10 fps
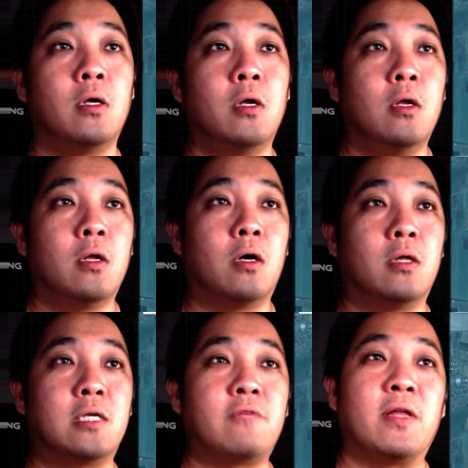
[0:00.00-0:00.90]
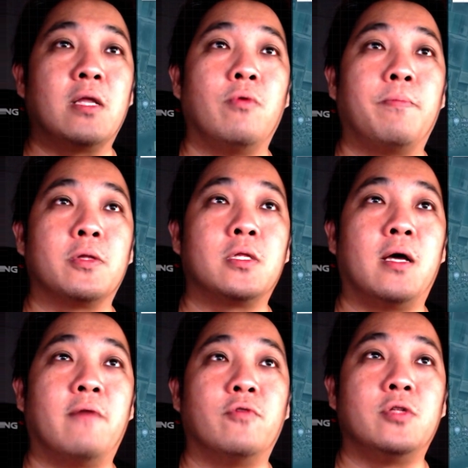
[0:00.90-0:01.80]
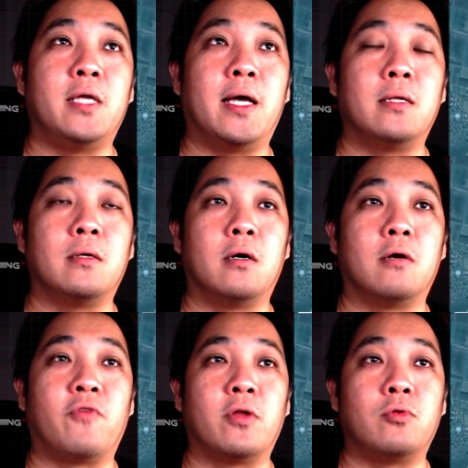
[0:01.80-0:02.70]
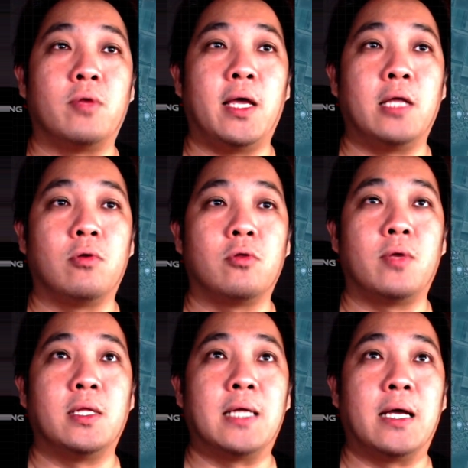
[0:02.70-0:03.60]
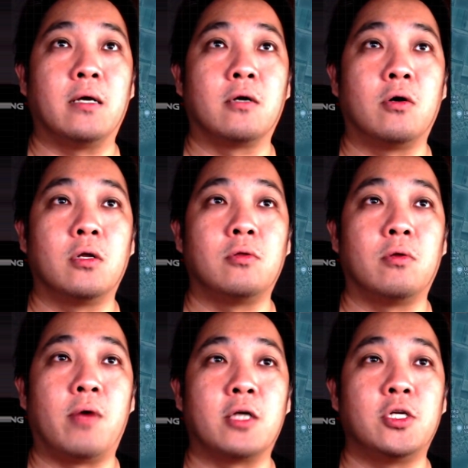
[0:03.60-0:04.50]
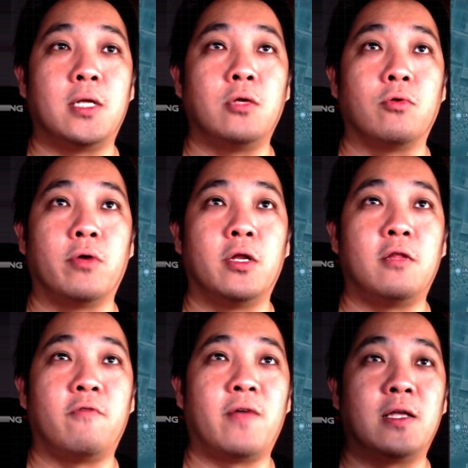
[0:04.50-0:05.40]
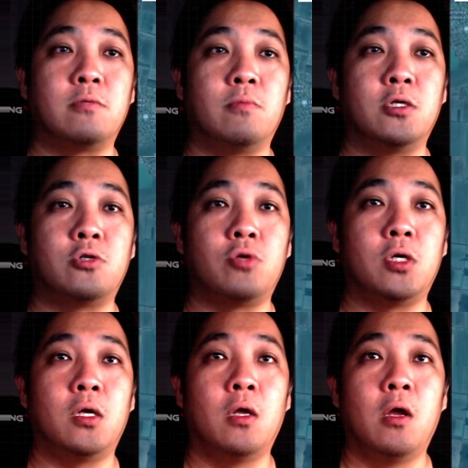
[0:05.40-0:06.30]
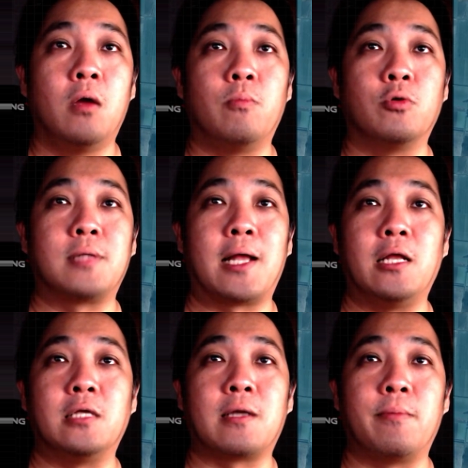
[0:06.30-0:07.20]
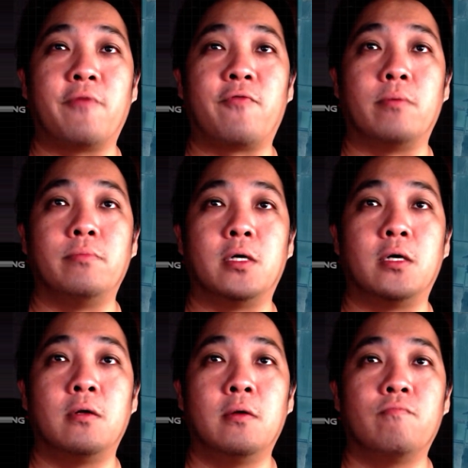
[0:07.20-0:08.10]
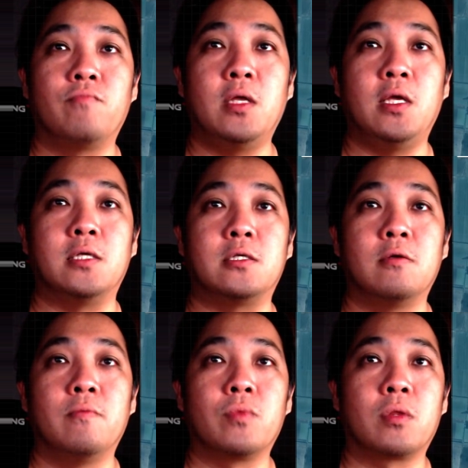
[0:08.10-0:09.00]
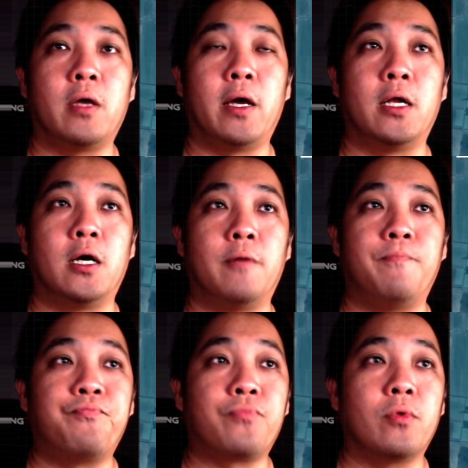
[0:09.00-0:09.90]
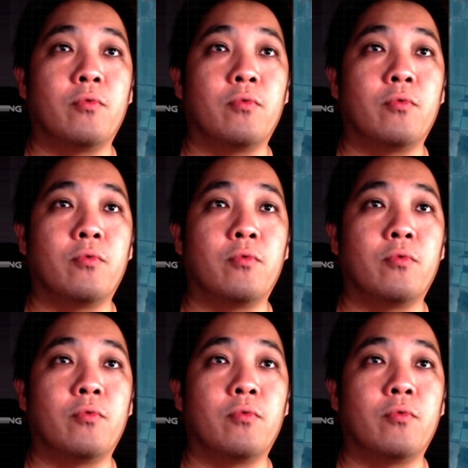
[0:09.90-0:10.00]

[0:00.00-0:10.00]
There's fighting reported at Vodian from the 28th to the 29th, according to the Russian and Ukrainian Defense Ministry. Most likely is coming from the east. And we